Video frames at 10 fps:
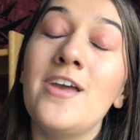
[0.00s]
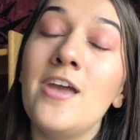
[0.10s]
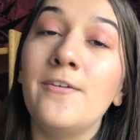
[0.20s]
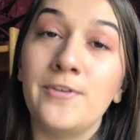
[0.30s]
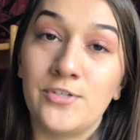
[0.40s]

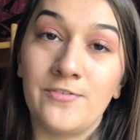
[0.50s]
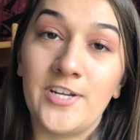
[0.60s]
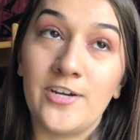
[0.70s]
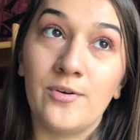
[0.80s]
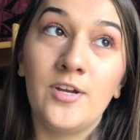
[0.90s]
in a future
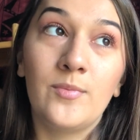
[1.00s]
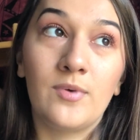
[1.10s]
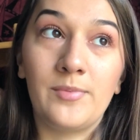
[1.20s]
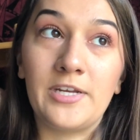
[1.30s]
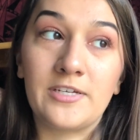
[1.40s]
video,
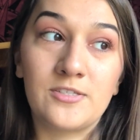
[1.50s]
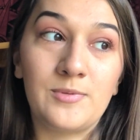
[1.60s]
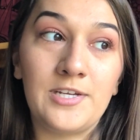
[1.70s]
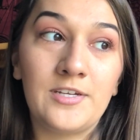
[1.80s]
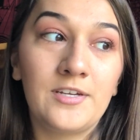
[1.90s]
probably next
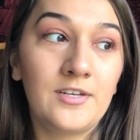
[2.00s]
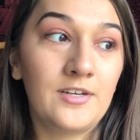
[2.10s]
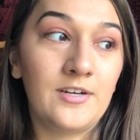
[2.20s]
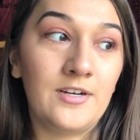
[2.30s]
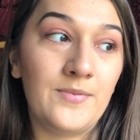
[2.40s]
week,
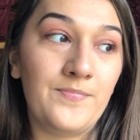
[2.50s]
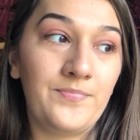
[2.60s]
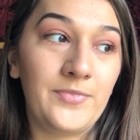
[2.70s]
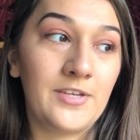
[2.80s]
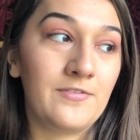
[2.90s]

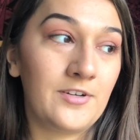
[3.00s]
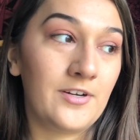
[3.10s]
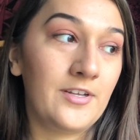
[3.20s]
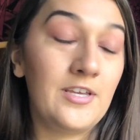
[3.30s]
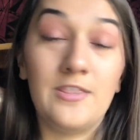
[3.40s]
if
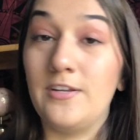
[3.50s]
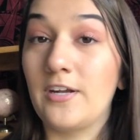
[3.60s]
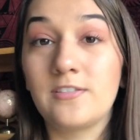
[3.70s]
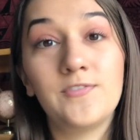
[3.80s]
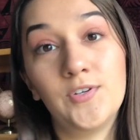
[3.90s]
not in the
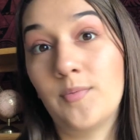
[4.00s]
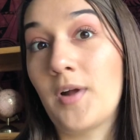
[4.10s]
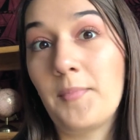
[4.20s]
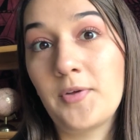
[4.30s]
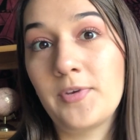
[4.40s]
next few
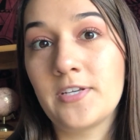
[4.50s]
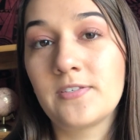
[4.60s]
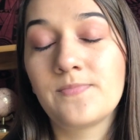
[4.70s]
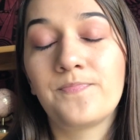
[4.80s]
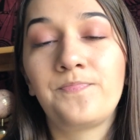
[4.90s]
upcoming
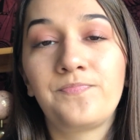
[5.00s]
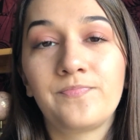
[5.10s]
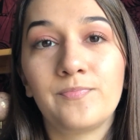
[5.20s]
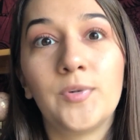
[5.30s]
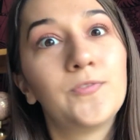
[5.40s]
weeks,
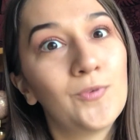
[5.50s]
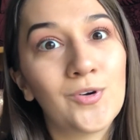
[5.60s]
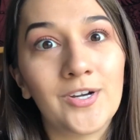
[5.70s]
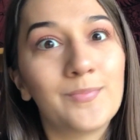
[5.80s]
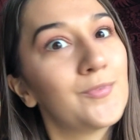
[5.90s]

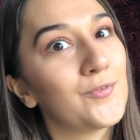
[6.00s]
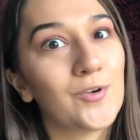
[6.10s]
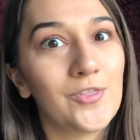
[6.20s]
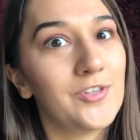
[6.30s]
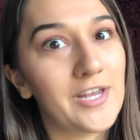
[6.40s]
before
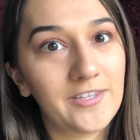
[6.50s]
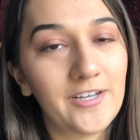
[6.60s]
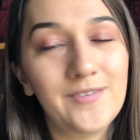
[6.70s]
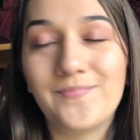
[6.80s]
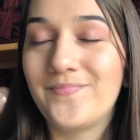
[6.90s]
the
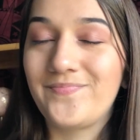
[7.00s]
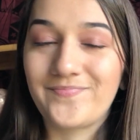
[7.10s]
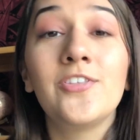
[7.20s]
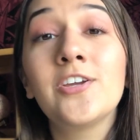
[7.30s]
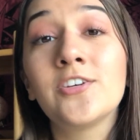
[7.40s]
deadline.
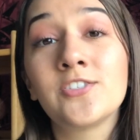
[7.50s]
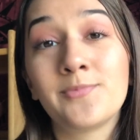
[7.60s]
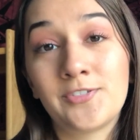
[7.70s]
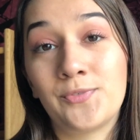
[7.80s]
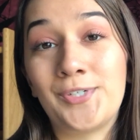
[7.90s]
Thank you all so
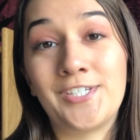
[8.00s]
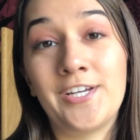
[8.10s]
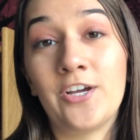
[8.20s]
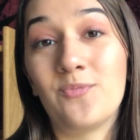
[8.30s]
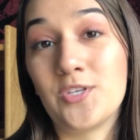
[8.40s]
much for
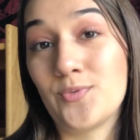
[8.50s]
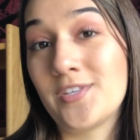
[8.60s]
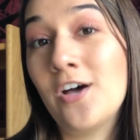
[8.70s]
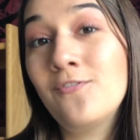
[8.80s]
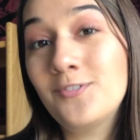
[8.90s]
watching. I hope this
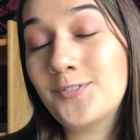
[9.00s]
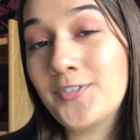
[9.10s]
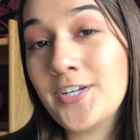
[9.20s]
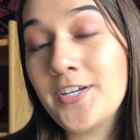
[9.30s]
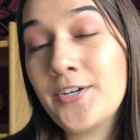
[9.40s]
was helpful
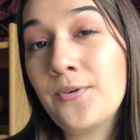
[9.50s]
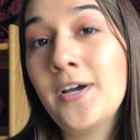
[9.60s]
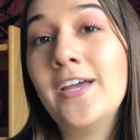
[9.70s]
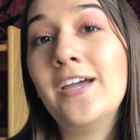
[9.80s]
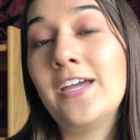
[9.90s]
for you.
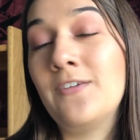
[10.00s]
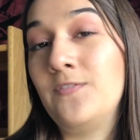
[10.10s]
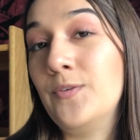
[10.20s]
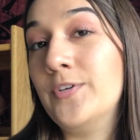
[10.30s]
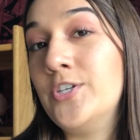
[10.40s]

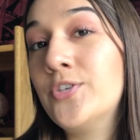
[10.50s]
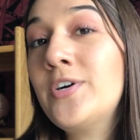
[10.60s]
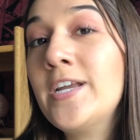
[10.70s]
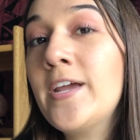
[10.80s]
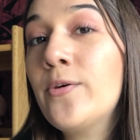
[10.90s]
If you
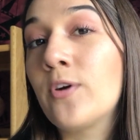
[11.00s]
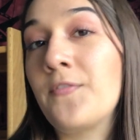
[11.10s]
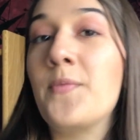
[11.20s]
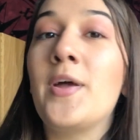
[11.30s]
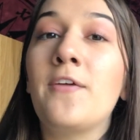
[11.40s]
enjoyed it or
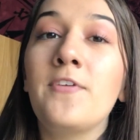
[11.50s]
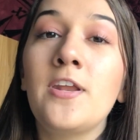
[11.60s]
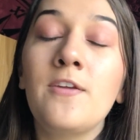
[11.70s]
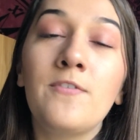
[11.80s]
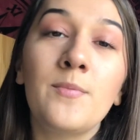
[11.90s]
if you
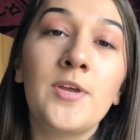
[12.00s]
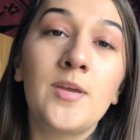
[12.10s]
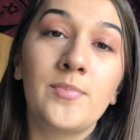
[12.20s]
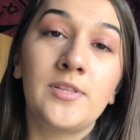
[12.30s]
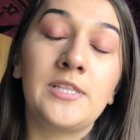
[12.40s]
benefited from
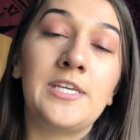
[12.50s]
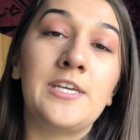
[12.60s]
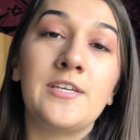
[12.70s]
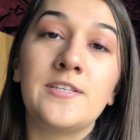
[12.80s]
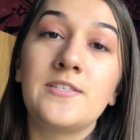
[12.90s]
it,
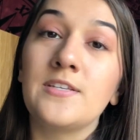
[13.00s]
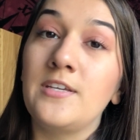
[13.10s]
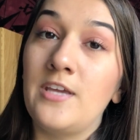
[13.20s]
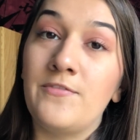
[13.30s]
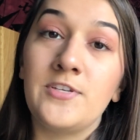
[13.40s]
please
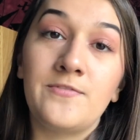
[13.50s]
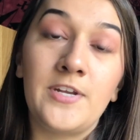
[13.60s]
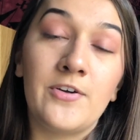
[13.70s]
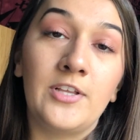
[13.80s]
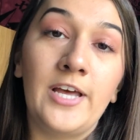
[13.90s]
give this
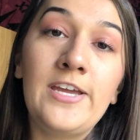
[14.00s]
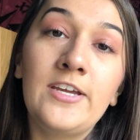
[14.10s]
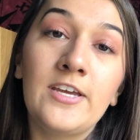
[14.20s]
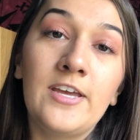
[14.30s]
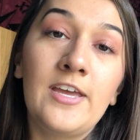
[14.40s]
video a
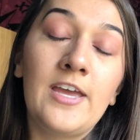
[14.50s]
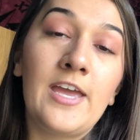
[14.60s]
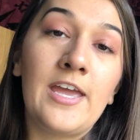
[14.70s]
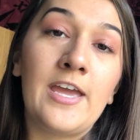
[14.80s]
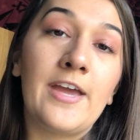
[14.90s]
like
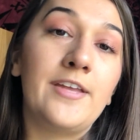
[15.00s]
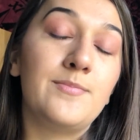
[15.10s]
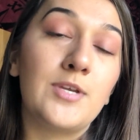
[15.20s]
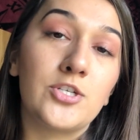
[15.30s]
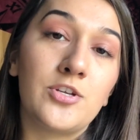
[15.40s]
and
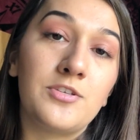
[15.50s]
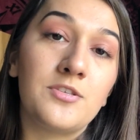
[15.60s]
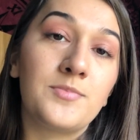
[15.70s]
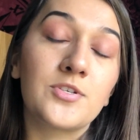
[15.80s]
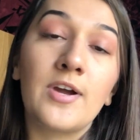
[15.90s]
make sure you
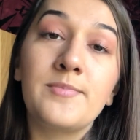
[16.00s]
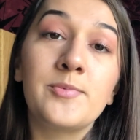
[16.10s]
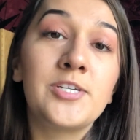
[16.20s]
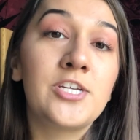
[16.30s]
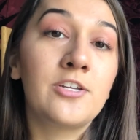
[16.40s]
subscribe
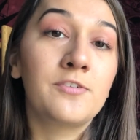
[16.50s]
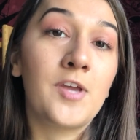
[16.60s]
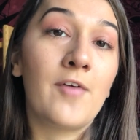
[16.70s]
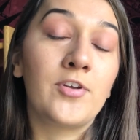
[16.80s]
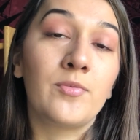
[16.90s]
to my channel if you
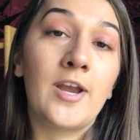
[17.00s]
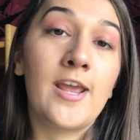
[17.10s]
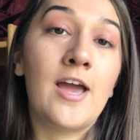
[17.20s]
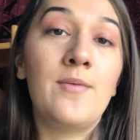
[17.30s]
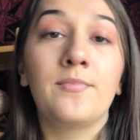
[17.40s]
haven't
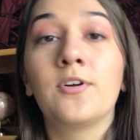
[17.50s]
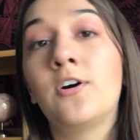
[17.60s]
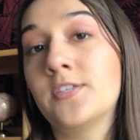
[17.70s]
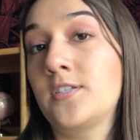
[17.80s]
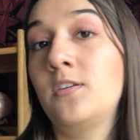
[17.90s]
already. I'm
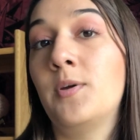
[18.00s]
constantly